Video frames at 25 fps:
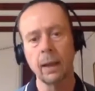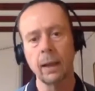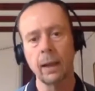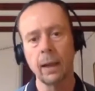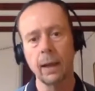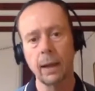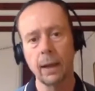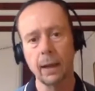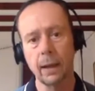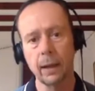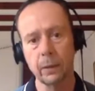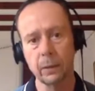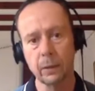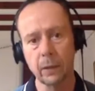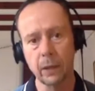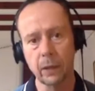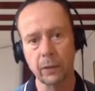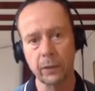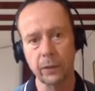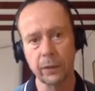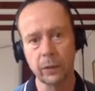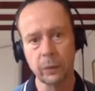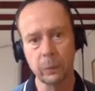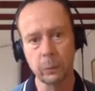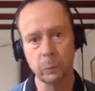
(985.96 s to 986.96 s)
And I
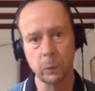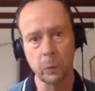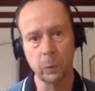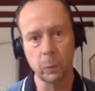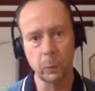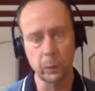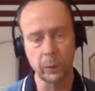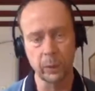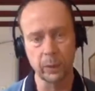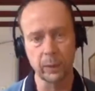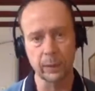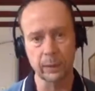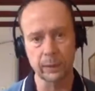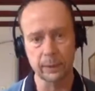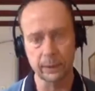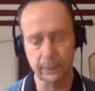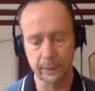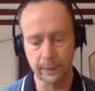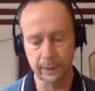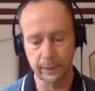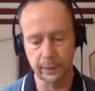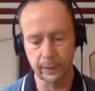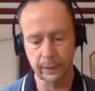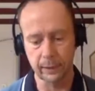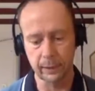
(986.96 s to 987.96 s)
think what we're
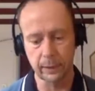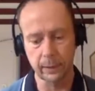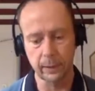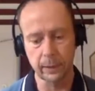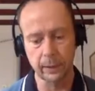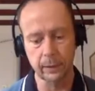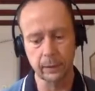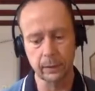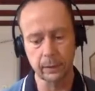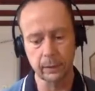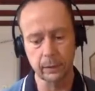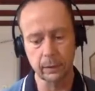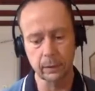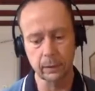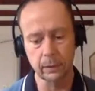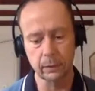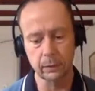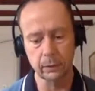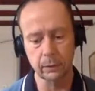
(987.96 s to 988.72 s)
seeing in